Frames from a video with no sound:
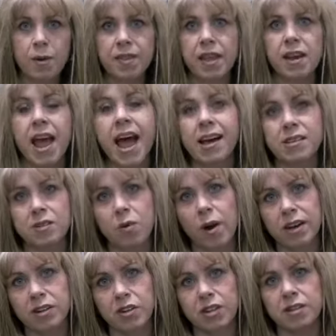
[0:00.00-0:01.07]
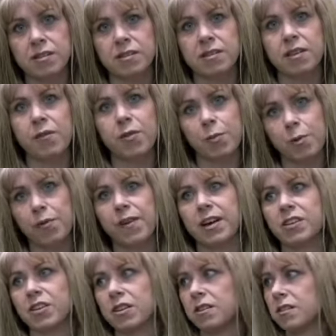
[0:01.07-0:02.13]
but then ask questions of the
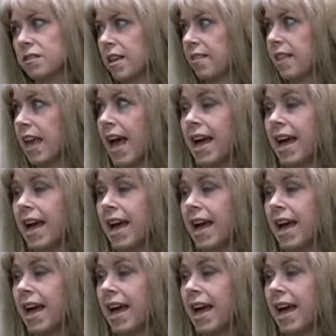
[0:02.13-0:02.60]
professionals at the